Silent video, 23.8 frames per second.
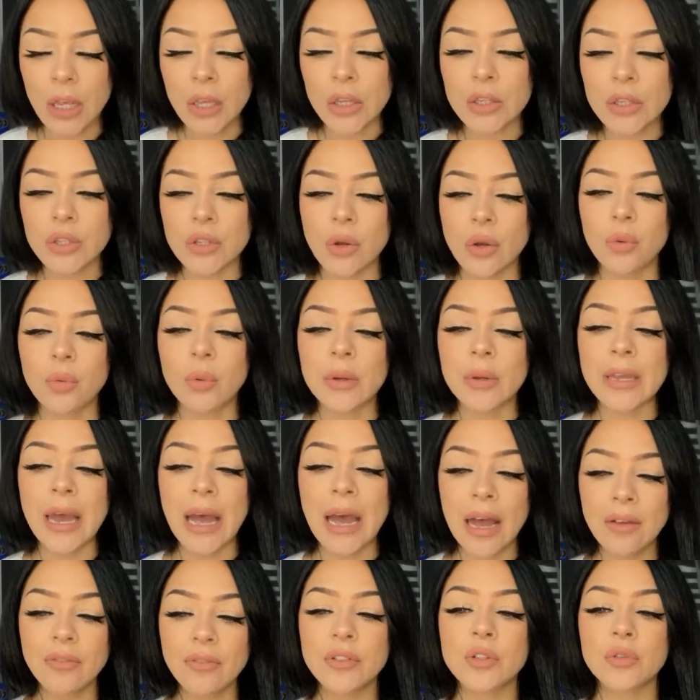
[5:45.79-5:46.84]
So we
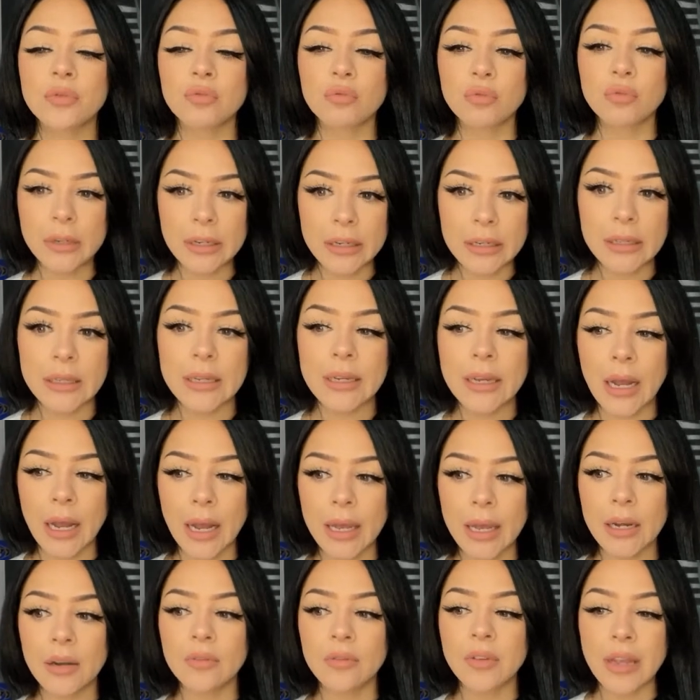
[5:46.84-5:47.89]
have to really
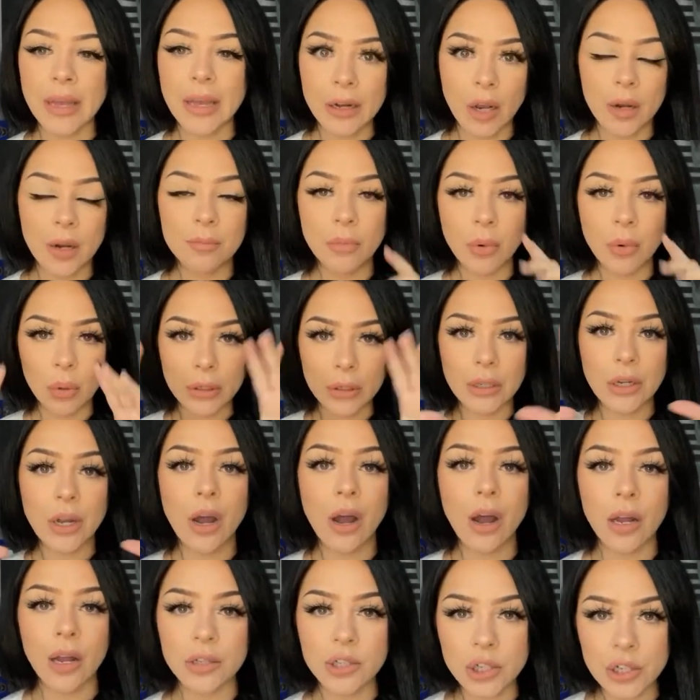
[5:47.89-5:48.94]
kind of get on board
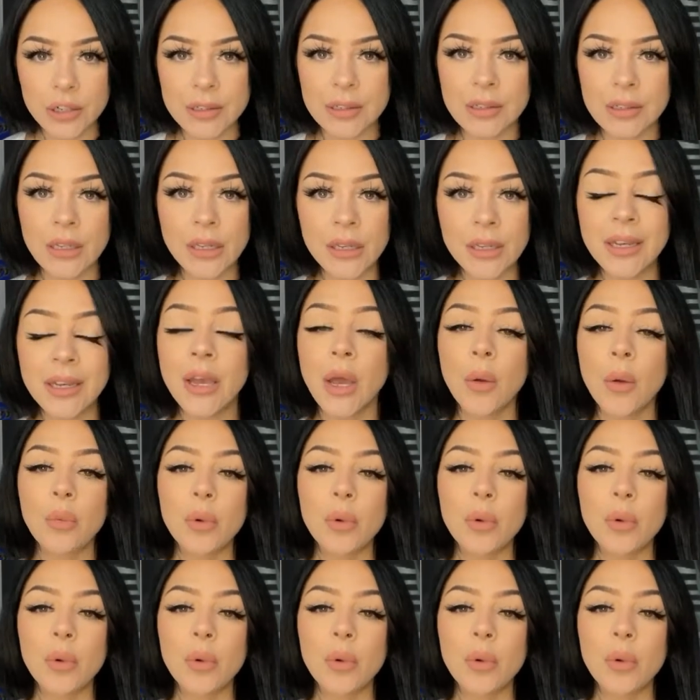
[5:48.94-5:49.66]
consciously